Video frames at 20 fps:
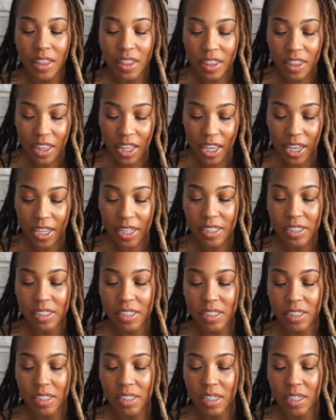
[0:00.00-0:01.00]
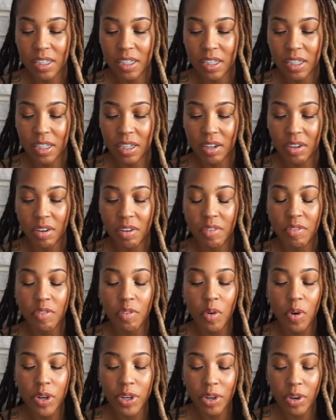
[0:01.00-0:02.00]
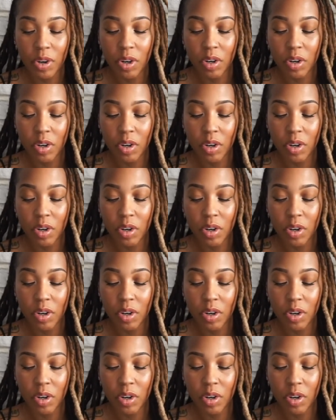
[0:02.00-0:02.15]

Thanks for your